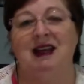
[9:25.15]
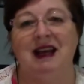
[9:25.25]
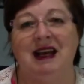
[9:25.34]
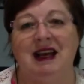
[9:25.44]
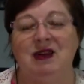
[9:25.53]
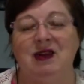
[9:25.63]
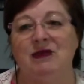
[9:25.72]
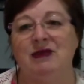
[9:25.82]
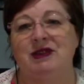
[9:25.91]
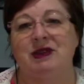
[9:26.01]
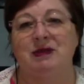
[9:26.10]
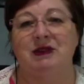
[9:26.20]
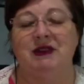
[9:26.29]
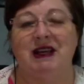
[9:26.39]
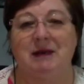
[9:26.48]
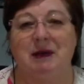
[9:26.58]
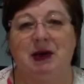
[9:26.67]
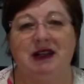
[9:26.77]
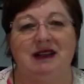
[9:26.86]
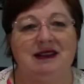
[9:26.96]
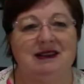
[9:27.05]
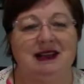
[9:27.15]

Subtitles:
and also moving our body at the